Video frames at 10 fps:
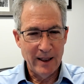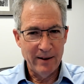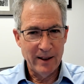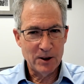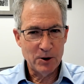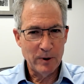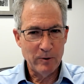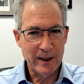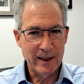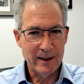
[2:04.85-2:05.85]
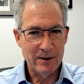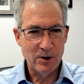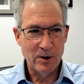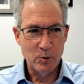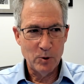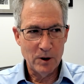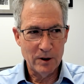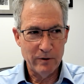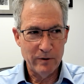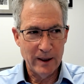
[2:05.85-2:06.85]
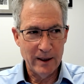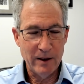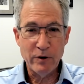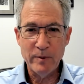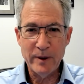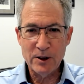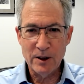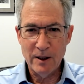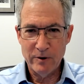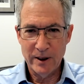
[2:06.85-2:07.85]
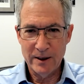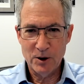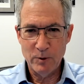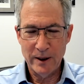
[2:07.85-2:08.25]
And that's where we get into the world of information governance,